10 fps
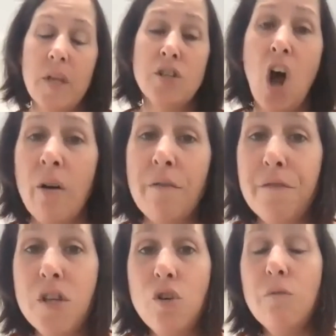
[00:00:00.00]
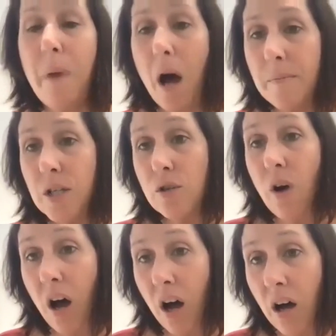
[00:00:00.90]
Tara, for you, Barbecue
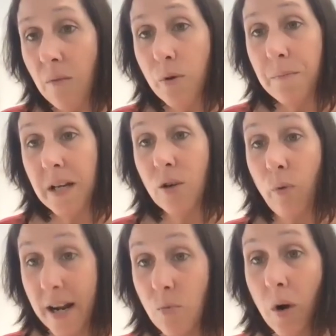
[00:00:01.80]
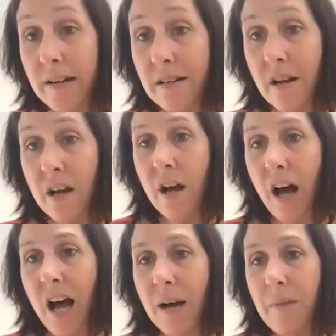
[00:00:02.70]
Arm would be a great one.
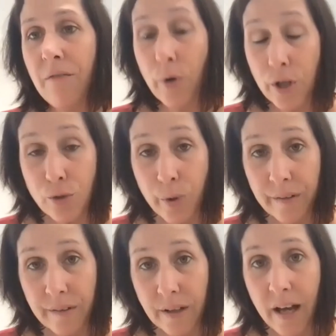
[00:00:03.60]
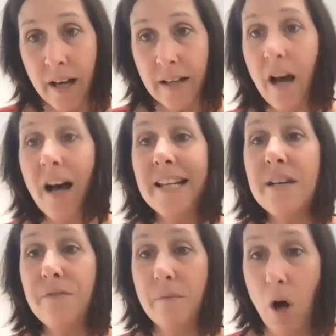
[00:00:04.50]
I've worked with
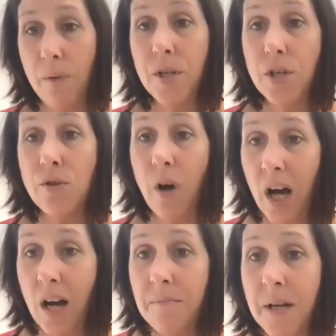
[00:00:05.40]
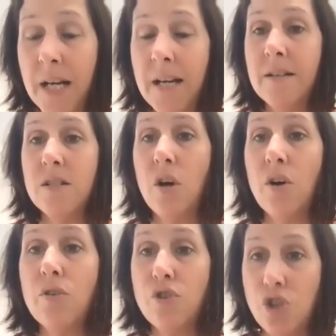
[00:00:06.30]
Kylie from Barbecue Arm.
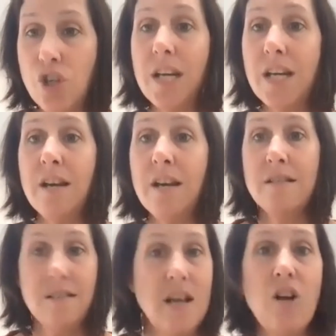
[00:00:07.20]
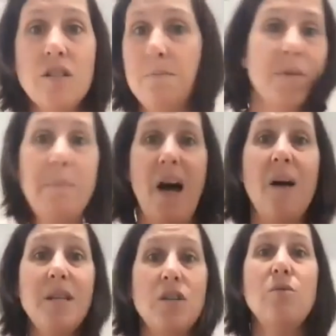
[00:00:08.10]
So she sells the
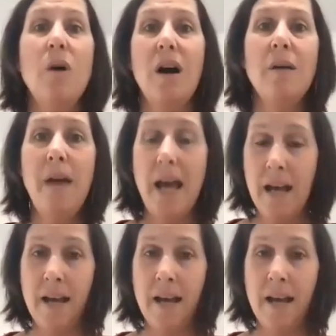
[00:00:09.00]
barbecue arm.